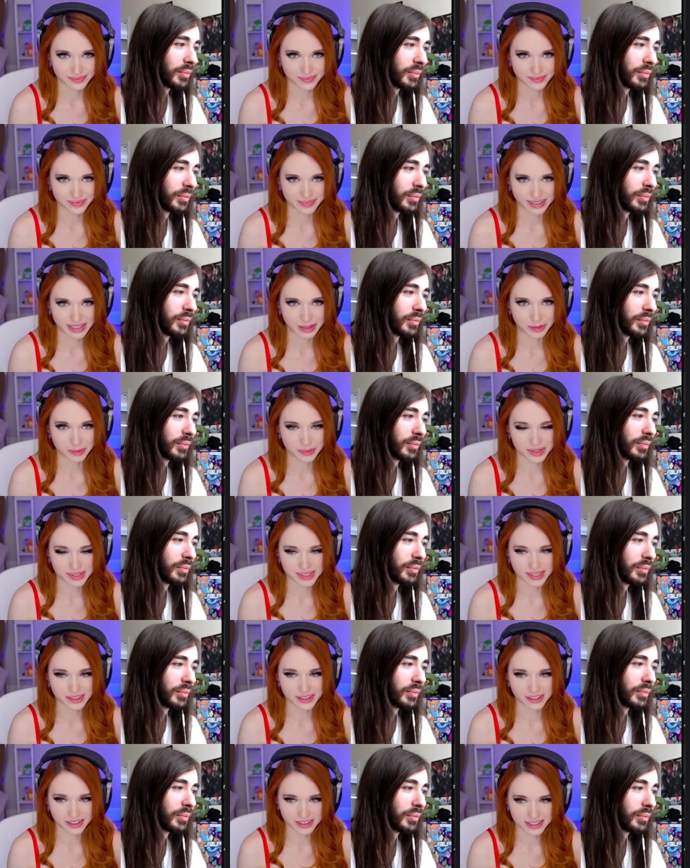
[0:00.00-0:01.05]
Speaker 1: it was a
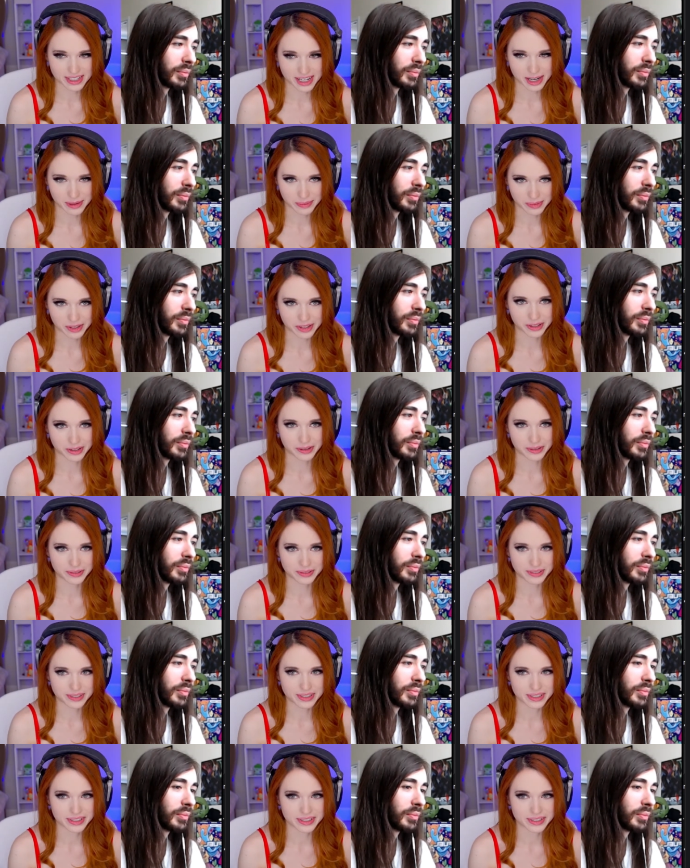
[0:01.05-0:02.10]
long time ago,
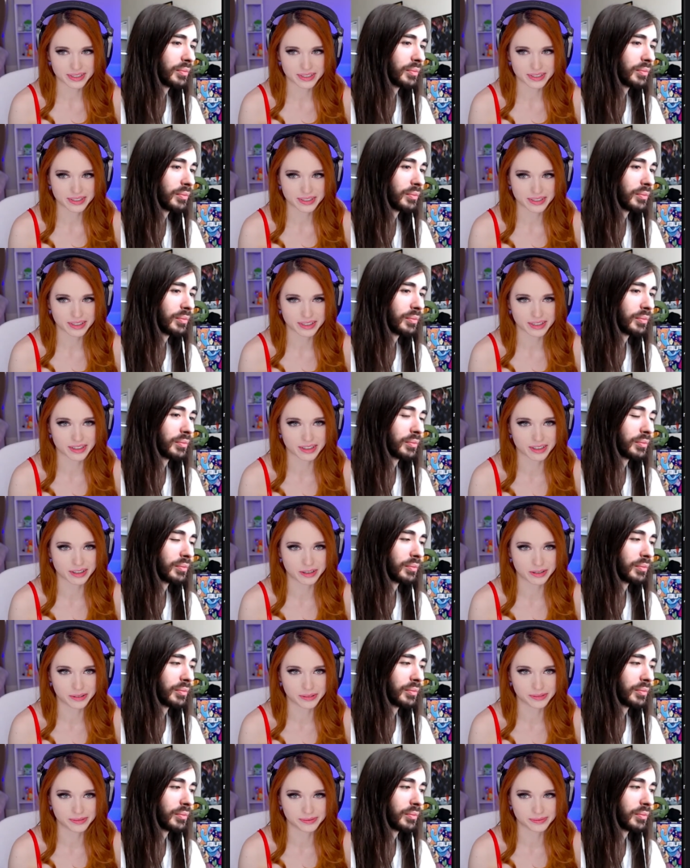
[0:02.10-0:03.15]
you
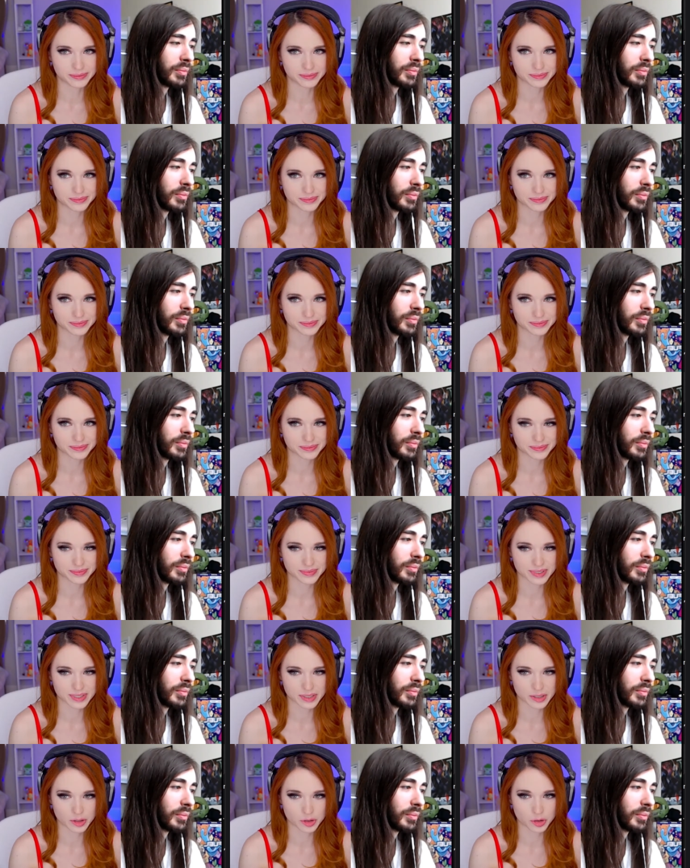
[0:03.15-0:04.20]
know.
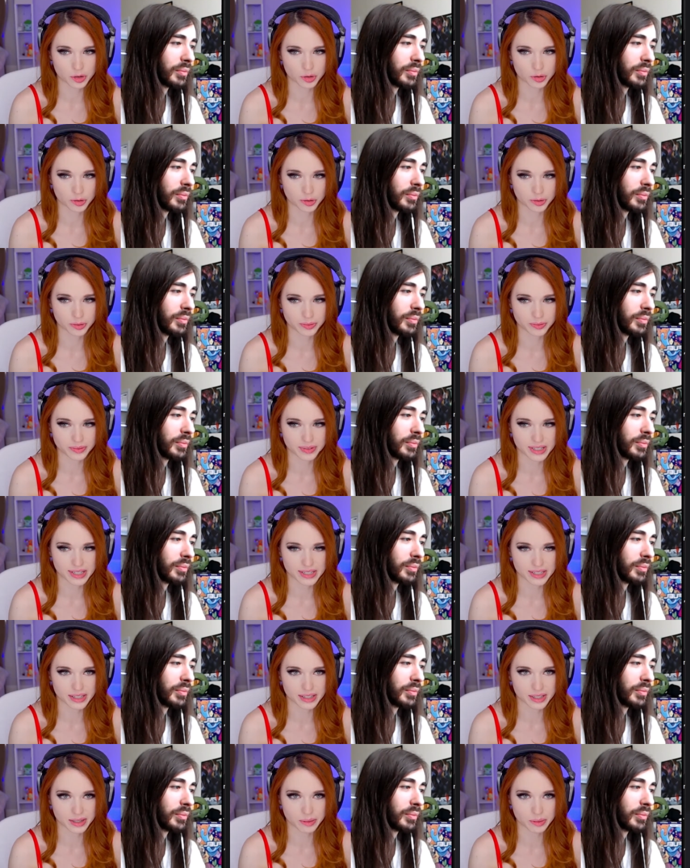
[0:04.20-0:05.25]
This is true. They said
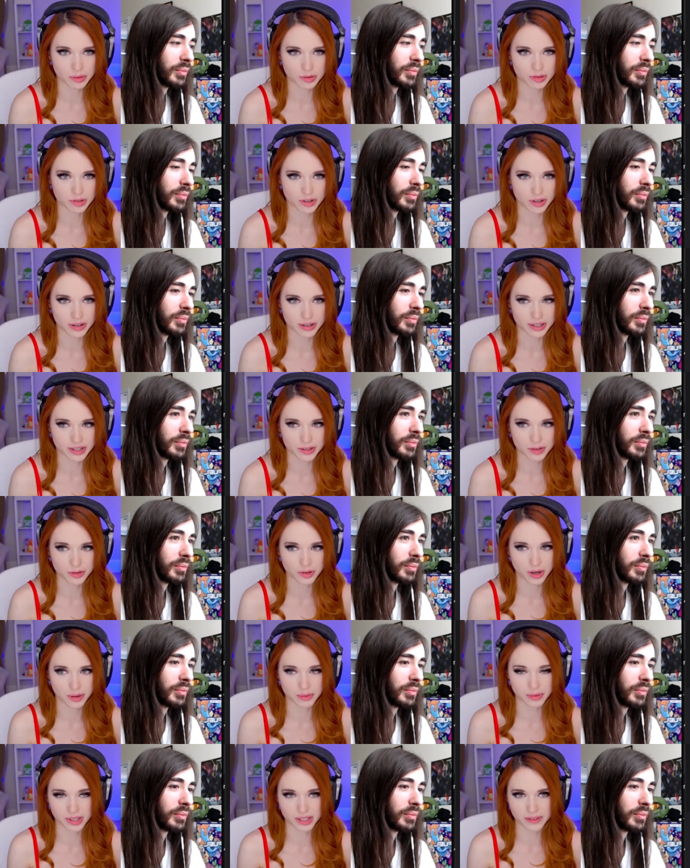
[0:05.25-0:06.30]
they were sorry, so I
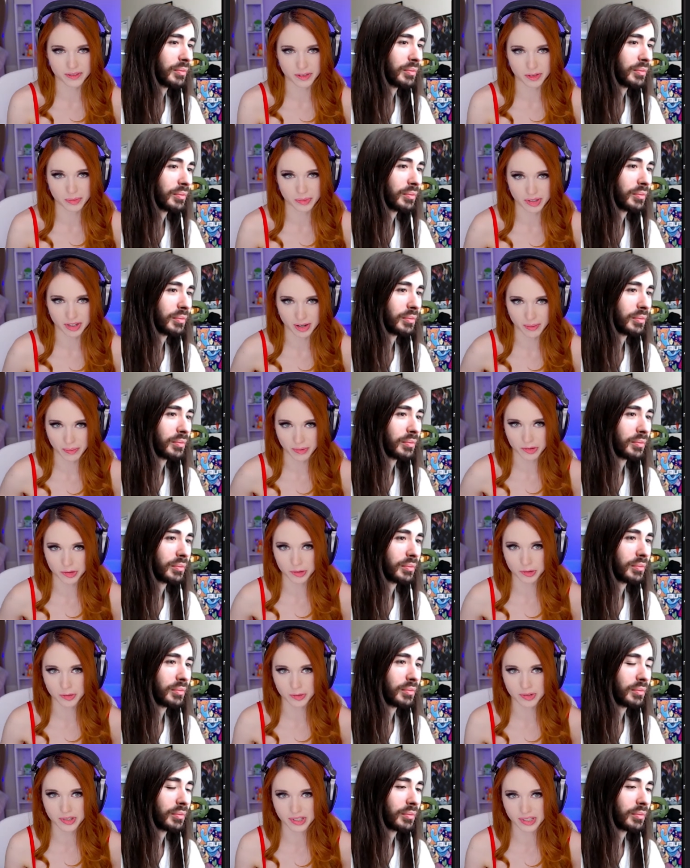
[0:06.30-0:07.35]
will give them the
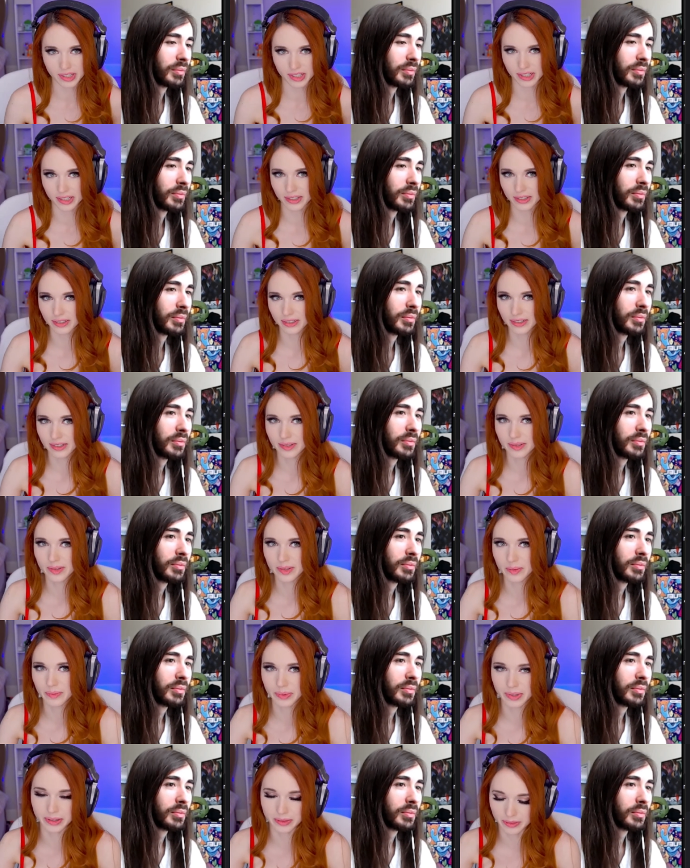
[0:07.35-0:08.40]
opportunity to
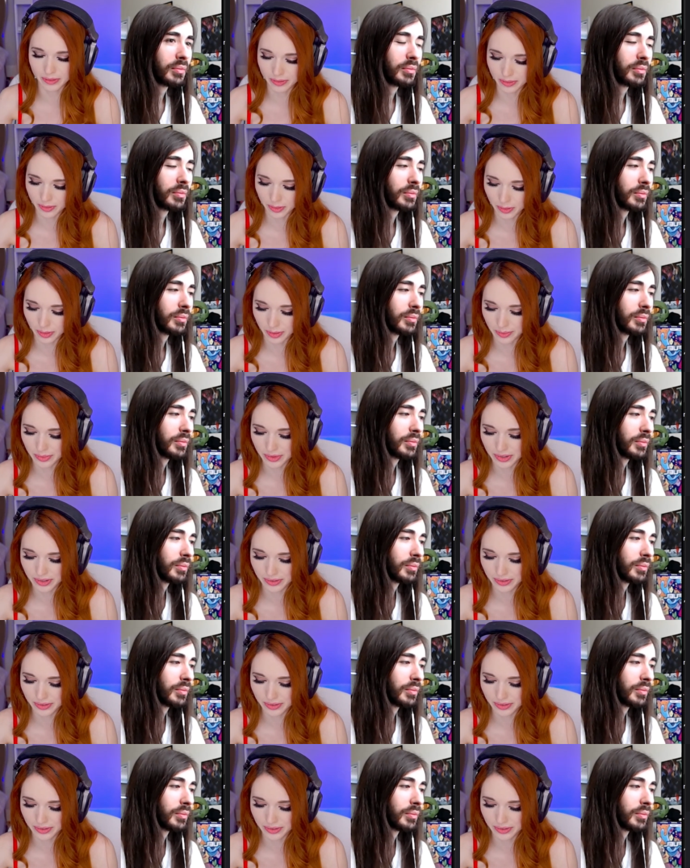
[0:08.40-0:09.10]
be reformed.